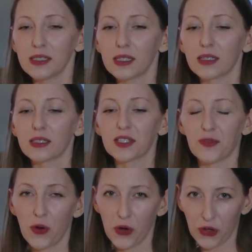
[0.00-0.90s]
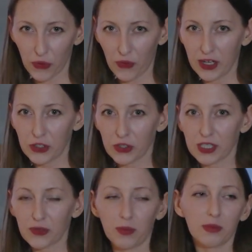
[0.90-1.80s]
I think it's very
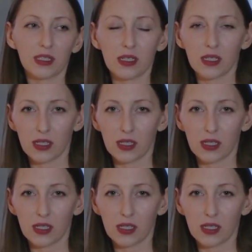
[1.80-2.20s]
courageous from